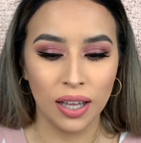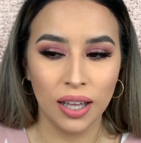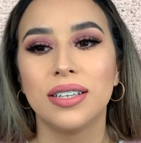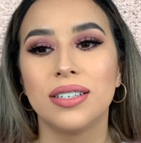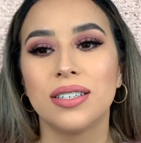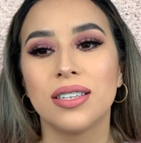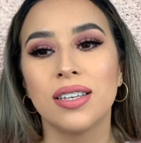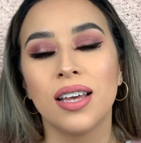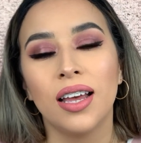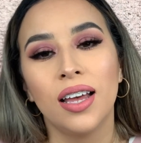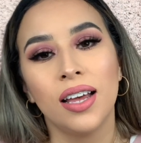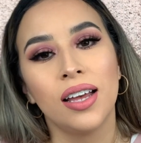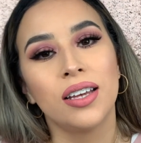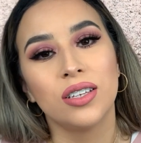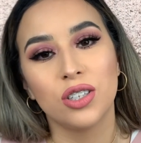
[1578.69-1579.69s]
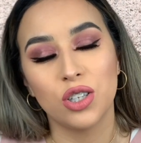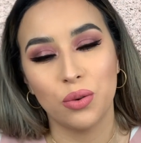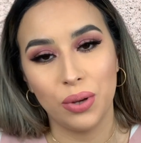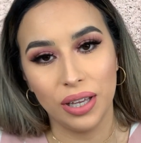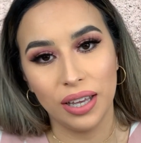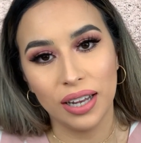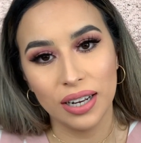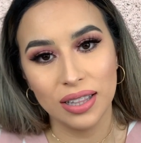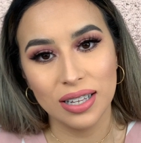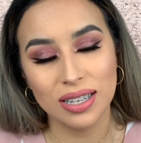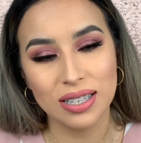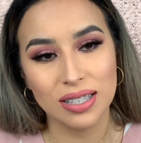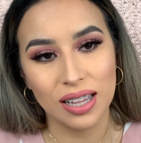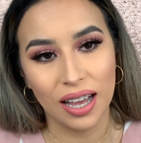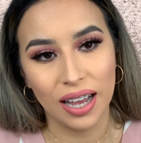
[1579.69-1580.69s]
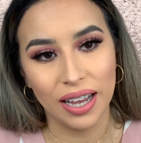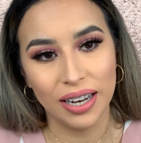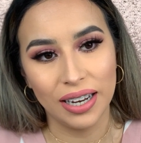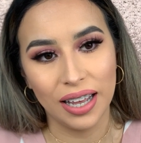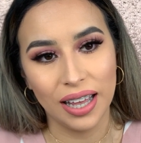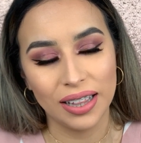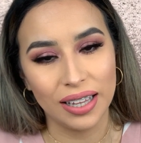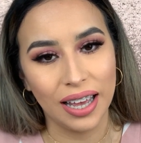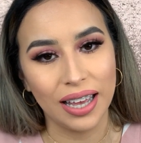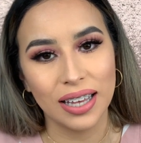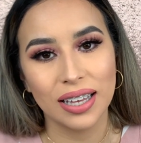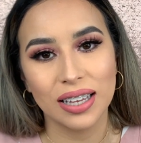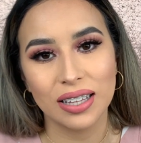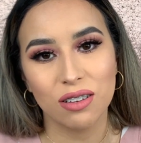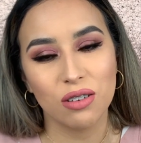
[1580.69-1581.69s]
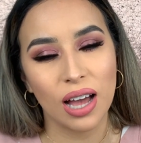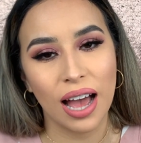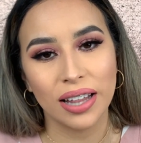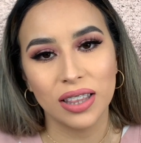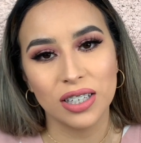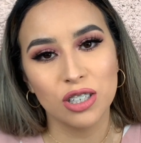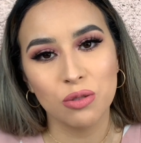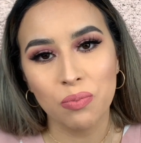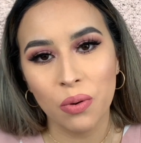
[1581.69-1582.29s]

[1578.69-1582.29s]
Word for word: And so we get in this line and like at this